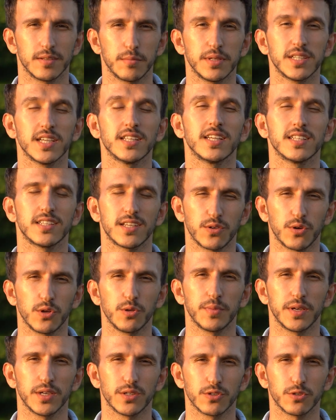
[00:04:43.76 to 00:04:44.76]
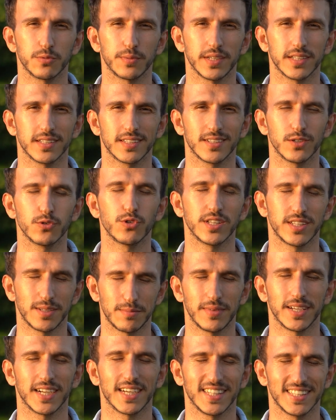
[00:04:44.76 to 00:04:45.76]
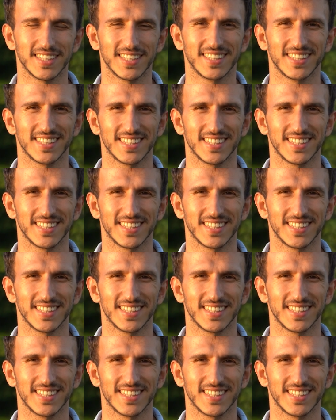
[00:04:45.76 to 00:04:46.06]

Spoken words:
Don't forget to support us. Keep farming.